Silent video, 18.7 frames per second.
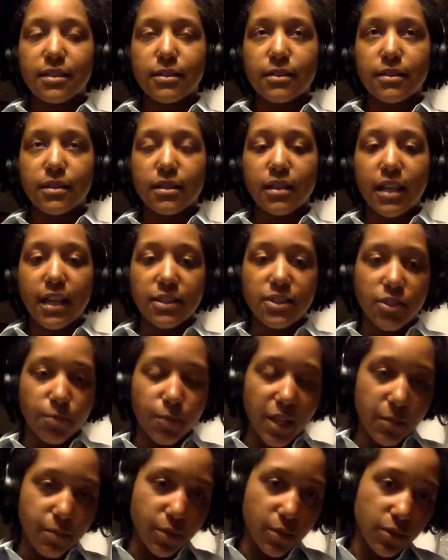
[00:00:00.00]
Lots of
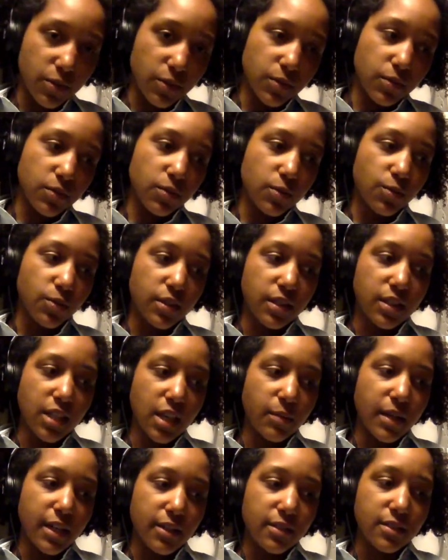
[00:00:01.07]
people would come
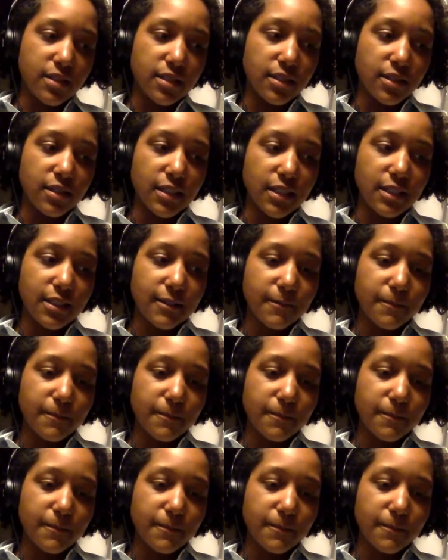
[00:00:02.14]
out to like